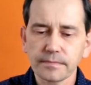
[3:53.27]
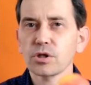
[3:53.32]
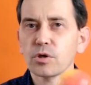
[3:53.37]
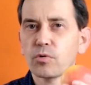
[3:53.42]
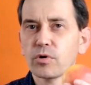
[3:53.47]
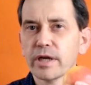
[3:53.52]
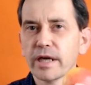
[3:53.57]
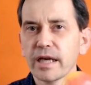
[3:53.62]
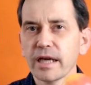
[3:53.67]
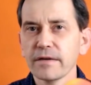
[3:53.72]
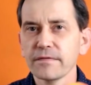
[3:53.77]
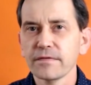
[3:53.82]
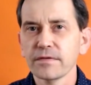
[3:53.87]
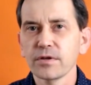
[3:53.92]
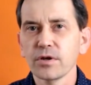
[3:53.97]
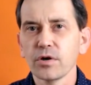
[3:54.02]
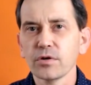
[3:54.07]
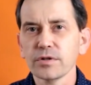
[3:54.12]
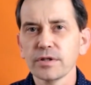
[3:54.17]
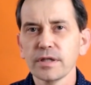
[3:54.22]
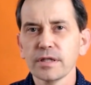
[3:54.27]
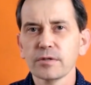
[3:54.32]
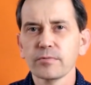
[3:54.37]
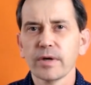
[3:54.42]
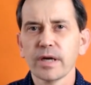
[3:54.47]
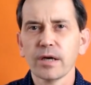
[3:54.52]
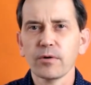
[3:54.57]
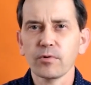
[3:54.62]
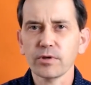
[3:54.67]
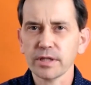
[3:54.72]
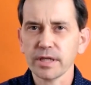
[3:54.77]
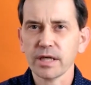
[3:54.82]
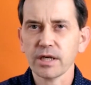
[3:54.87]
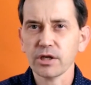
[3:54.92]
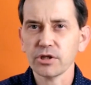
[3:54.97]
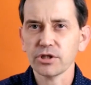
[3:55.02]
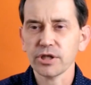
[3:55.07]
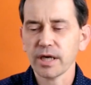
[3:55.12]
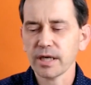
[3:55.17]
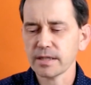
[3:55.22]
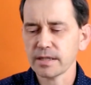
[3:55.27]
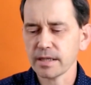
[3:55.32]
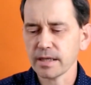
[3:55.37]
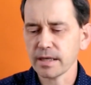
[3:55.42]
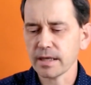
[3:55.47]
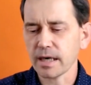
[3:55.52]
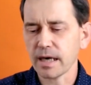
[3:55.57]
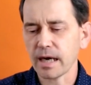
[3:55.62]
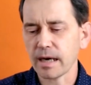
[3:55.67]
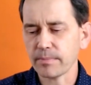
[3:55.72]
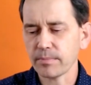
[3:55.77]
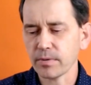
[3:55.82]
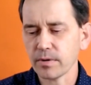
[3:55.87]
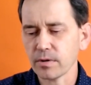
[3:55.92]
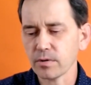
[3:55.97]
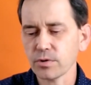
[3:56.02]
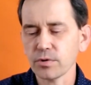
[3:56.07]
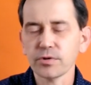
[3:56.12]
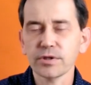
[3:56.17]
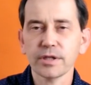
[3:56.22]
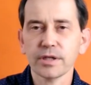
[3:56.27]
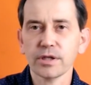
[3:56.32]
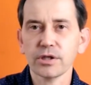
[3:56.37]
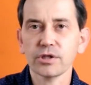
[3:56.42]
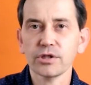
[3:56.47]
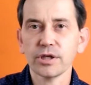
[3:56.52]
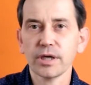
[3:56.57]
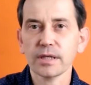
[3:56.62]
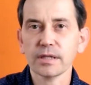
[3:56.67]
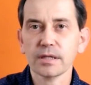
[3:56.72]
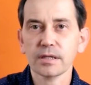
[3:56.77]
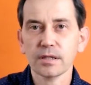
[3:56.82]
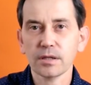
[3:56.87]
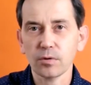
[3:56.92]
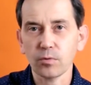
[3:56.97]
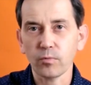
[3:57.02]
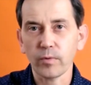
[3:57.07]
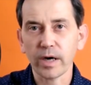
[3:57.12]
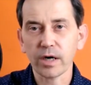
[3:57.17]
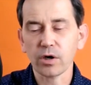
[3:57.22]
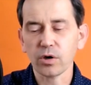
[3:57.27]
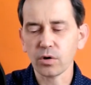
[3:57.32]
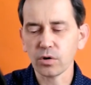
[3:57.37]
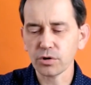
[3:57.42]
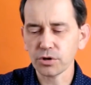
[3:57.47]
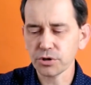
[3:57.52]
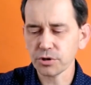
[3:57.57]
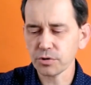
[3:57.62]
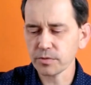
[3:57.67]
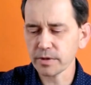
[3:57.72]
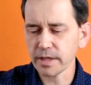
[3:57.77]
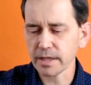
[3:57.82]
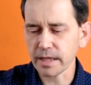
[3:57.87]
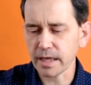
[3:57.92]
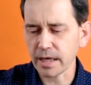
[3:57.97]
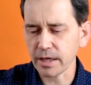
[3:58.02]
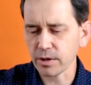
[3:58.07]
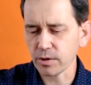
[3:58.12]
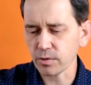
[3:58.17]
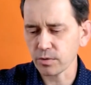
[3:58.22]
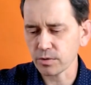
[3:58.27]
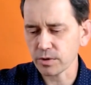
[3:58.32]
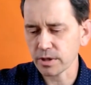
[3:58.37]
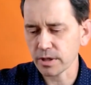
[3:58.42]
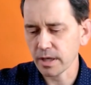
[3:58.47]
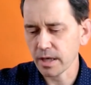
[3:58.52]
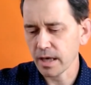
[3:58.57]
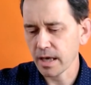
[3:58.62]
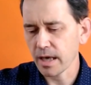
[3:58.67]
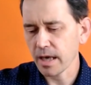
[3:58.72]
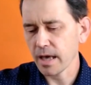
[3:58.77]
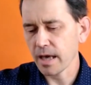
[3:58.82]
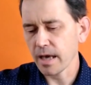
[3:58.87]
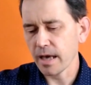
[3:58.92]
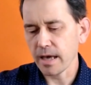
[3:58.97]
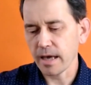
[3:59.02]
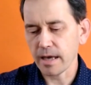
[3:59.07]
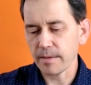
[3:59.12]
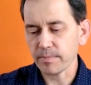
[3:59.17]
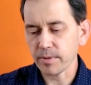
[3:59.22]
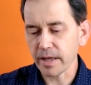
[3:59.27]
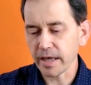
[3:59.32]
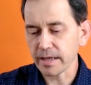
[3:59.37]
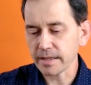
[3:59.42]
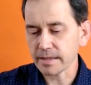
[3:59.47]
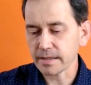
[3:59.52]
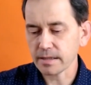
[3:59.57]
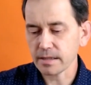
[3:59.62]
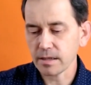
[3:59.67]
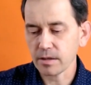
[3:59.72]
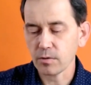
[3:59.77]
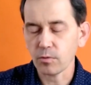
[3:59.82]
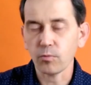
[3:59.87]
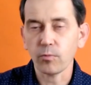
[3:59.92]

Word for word: So what I have noticed when I was energizing apple using just one horseshoe, that I could uh, place